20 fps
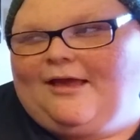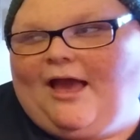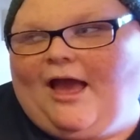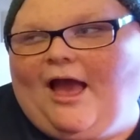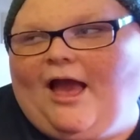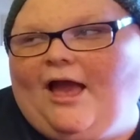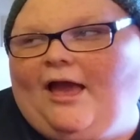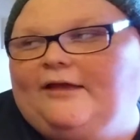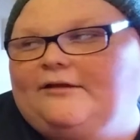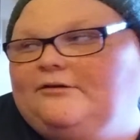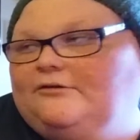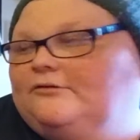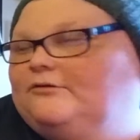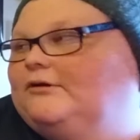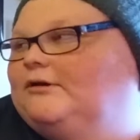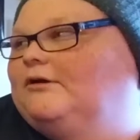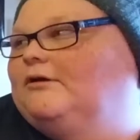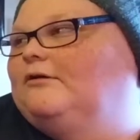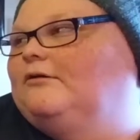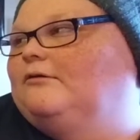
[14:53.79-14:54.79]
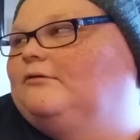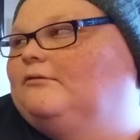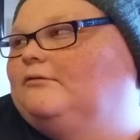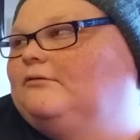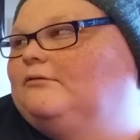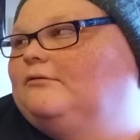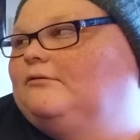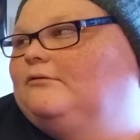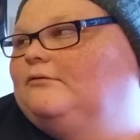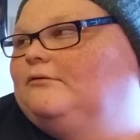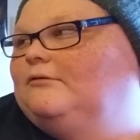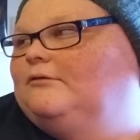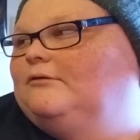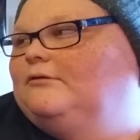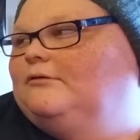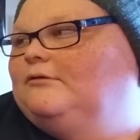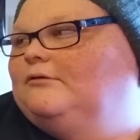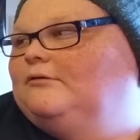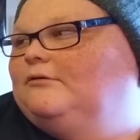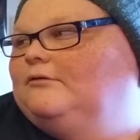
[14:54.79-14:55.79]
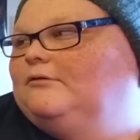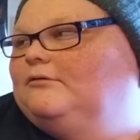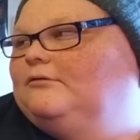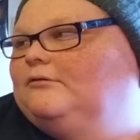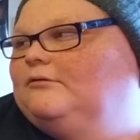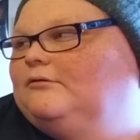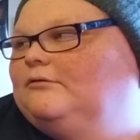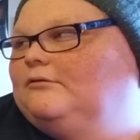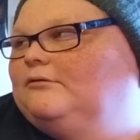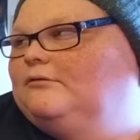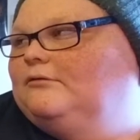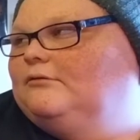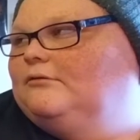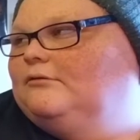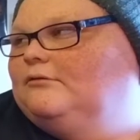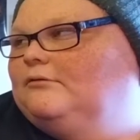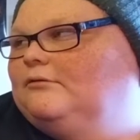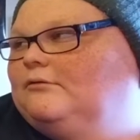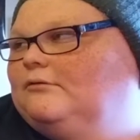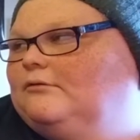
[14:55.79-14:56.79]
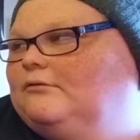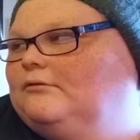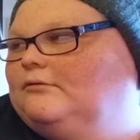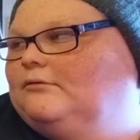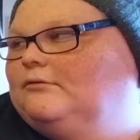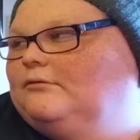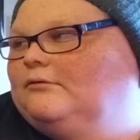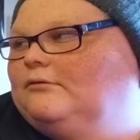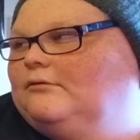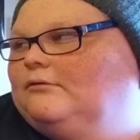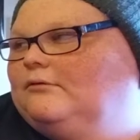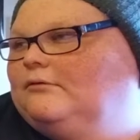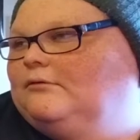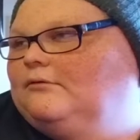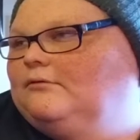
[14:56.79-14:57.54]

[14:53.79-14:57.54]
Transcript: The person shown says nothing.